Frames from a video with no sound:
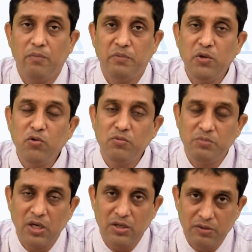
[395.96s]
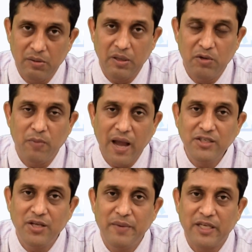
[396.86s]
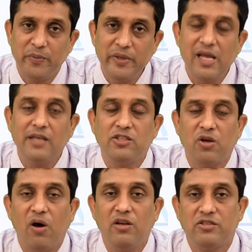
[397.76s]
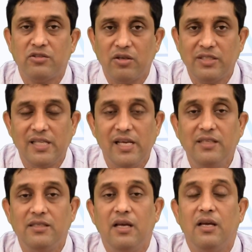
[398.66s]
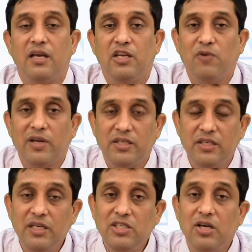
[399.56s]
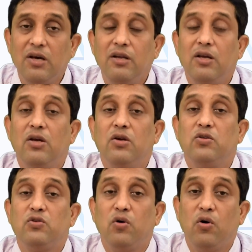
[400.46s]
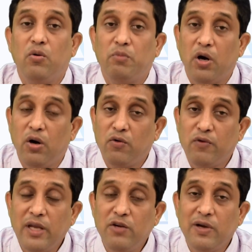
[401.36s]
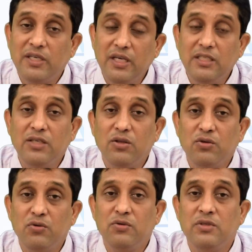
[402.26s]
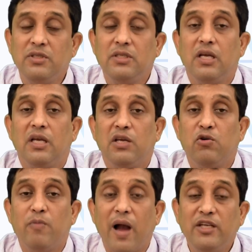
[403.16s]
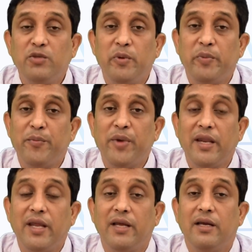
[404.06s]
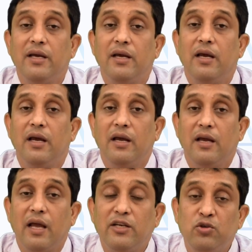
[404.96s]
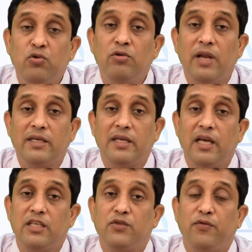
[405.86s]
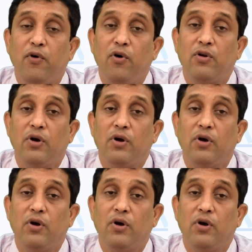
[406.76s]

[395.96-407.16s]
you might have experienced all such things. You are a teacher, so when you are teaching the students, you might be preparing a tool, a test for